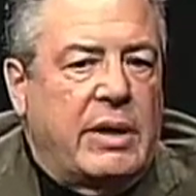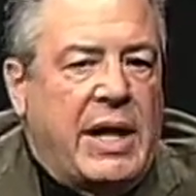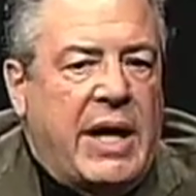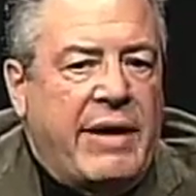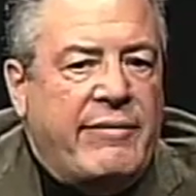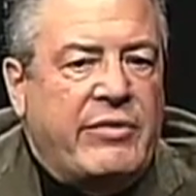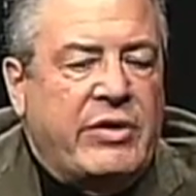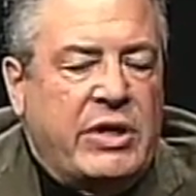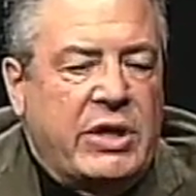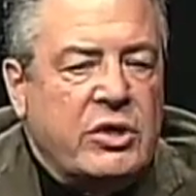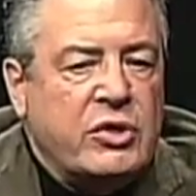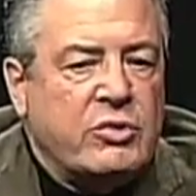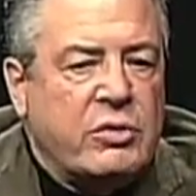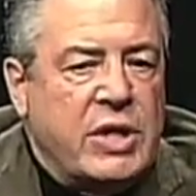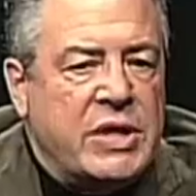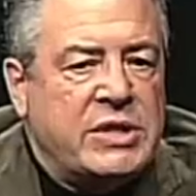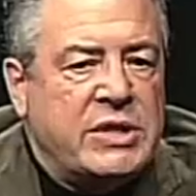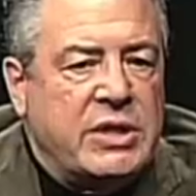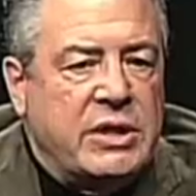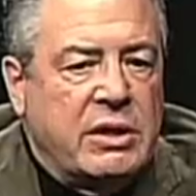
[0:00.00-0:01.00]
avid
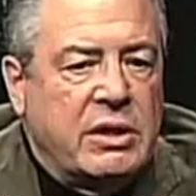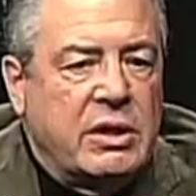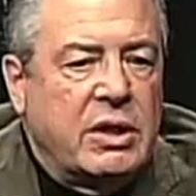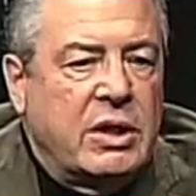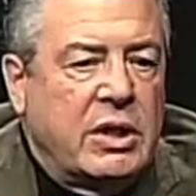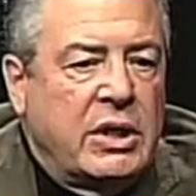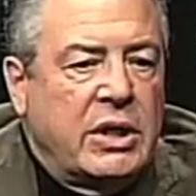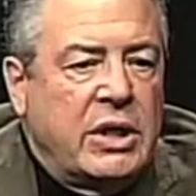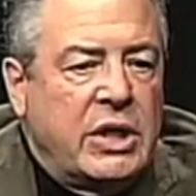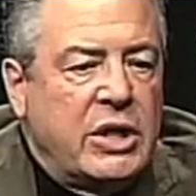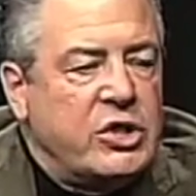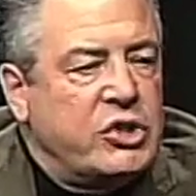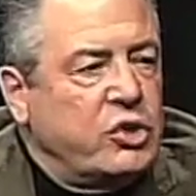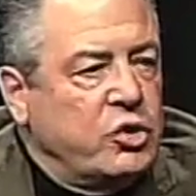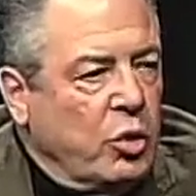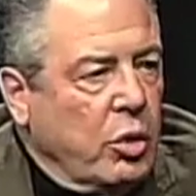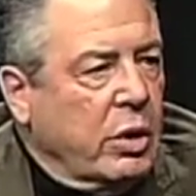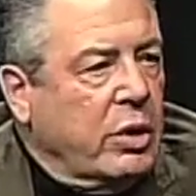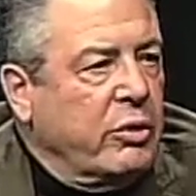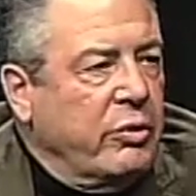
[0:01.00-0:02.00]
interest in
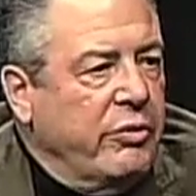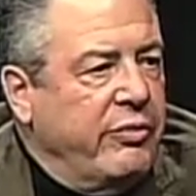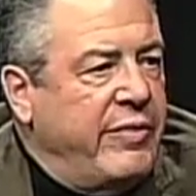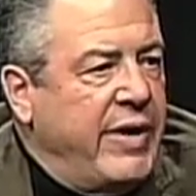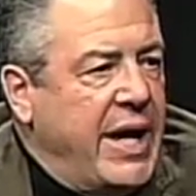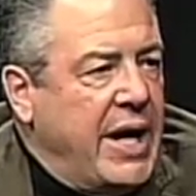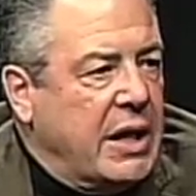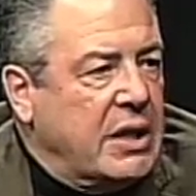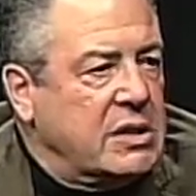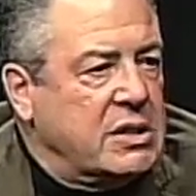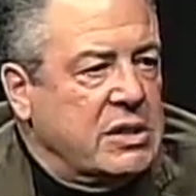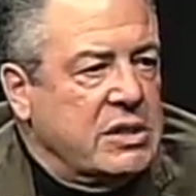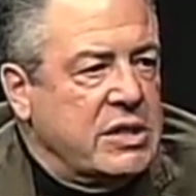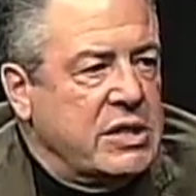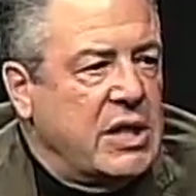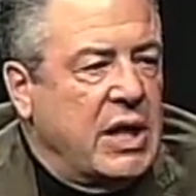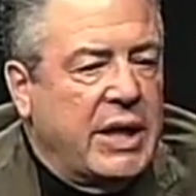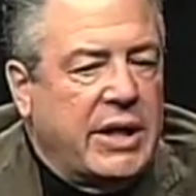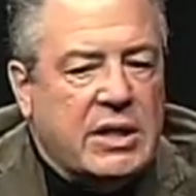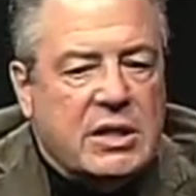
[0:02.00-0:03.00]
historical facts and
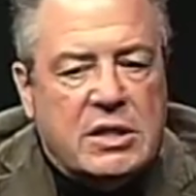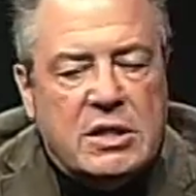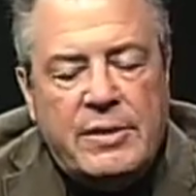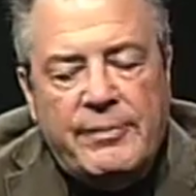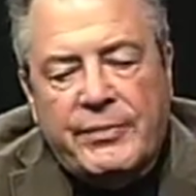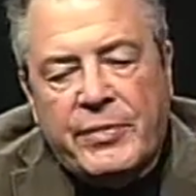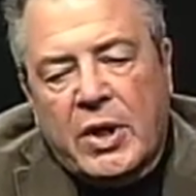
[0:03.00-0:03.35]
science.